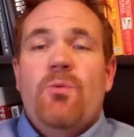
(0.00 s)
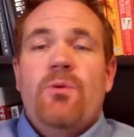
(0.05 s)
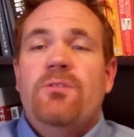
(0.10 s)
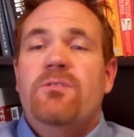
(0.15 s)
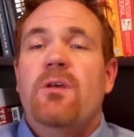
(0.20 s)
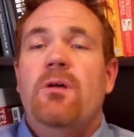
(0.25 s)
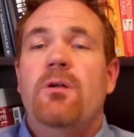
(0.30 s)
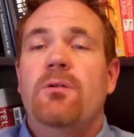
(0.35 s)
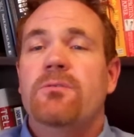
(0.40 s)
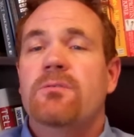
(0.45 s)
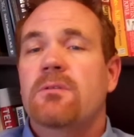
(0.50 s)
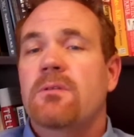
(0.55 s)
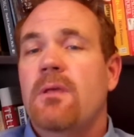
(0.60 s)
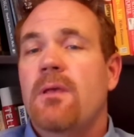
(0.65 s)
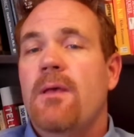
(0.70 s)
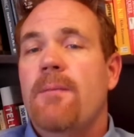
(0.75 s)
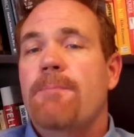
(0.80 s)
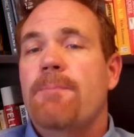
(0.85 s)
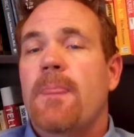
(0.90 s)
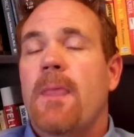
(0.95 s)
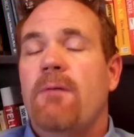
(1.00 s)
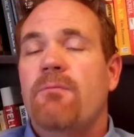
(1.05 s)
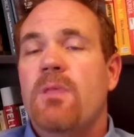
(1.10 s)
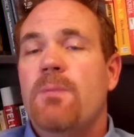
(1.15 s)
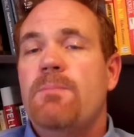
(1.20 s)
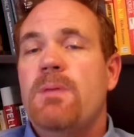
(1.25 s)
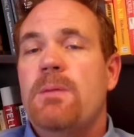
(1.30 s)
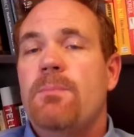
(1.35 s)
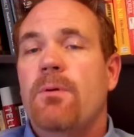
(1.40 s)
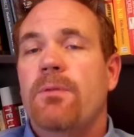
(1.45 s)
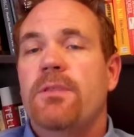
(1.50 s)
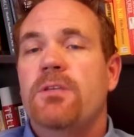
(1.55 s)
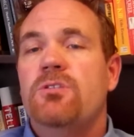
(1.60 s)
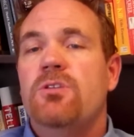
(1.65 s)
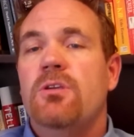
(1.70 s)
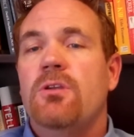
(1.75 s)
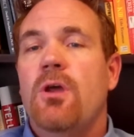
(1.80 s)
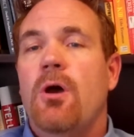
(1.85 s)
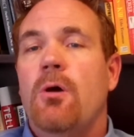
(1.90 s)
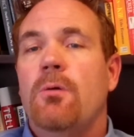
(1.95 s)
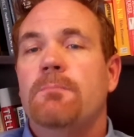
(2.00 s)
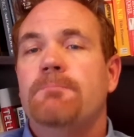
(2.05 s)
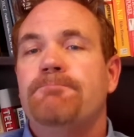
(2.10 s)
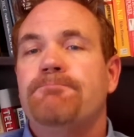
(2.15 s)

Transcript: results of the people that you know.